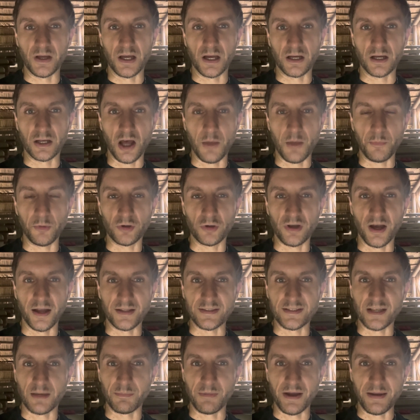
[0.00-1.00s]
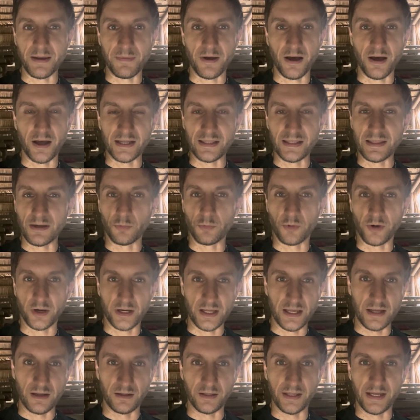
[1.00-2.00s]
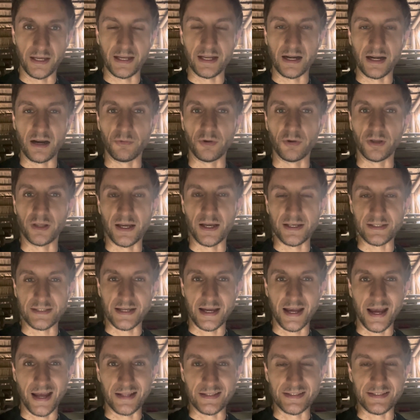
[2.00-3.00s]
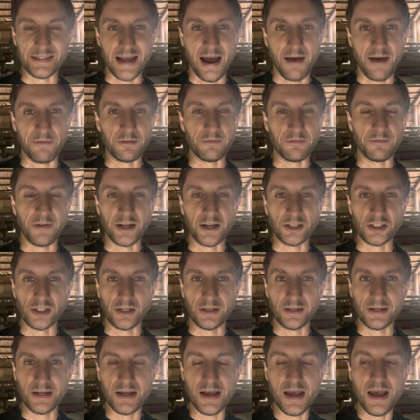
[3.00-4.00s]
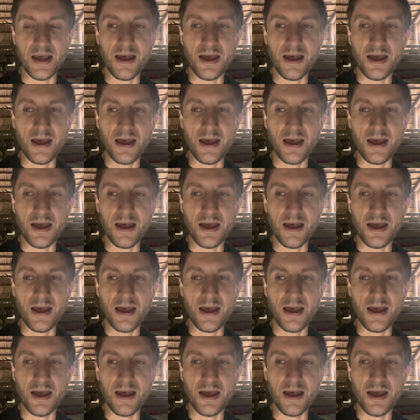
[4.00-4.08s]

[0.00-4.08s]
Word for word: a couple cuts on my body that weren't healing, and I realized I had staph infection